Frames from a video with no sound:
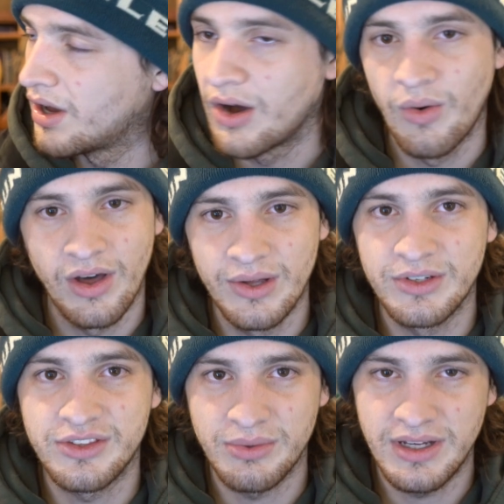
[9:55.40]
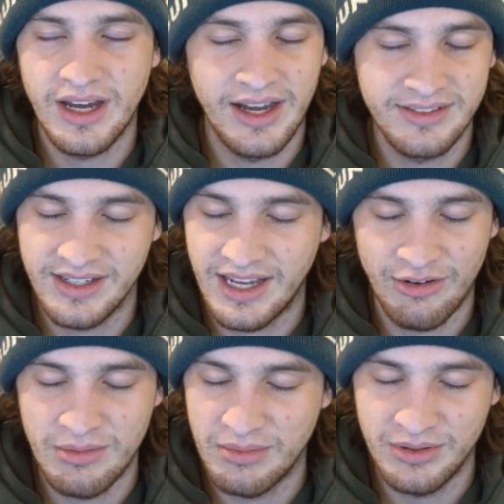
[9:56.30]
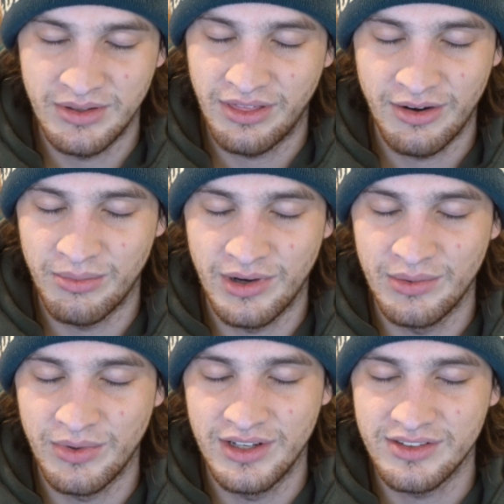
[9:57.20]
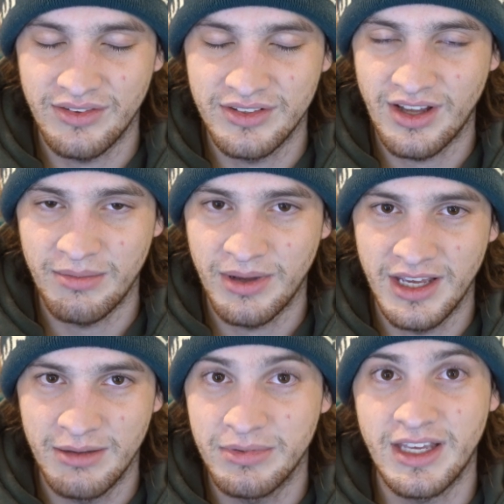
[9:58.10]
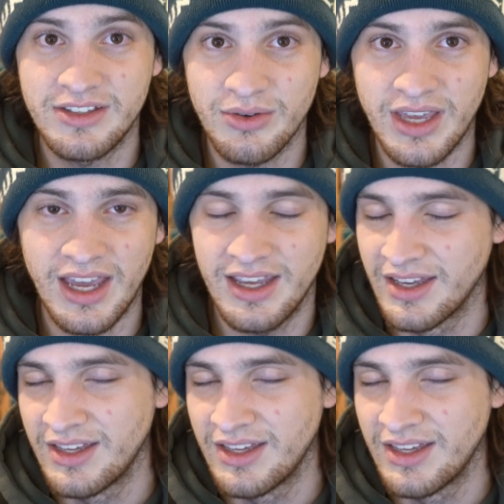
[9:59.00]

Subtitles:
Well, there was 3 guys. I can't remember who the third one was off the top of my head, but that's okay.